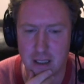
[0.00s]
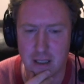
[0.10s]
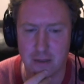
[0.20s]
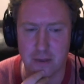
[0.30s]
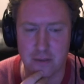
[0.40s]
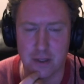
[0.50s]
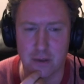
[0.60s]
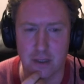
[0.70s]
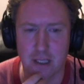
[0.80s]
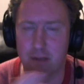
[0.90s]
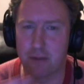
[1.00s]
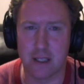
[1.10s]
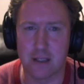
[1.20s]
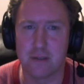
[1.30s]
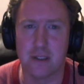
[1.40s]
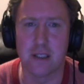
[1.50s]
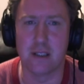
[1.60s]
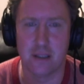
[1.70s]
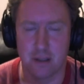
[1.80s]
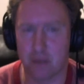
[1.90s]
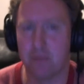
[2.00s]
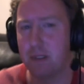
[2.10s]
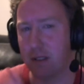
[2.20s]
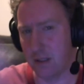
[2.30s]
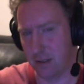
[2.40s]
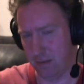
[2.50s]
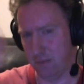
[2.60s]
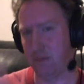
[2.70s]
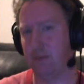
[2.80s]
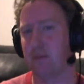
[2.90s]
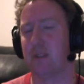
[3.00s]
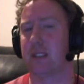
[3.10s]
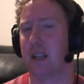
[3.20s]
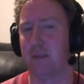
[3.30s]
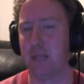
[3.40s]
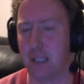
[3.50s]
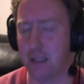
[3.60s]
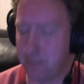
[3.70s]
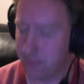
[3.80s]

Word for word: If if you don't learn from history, you're doomed to for it to happen again.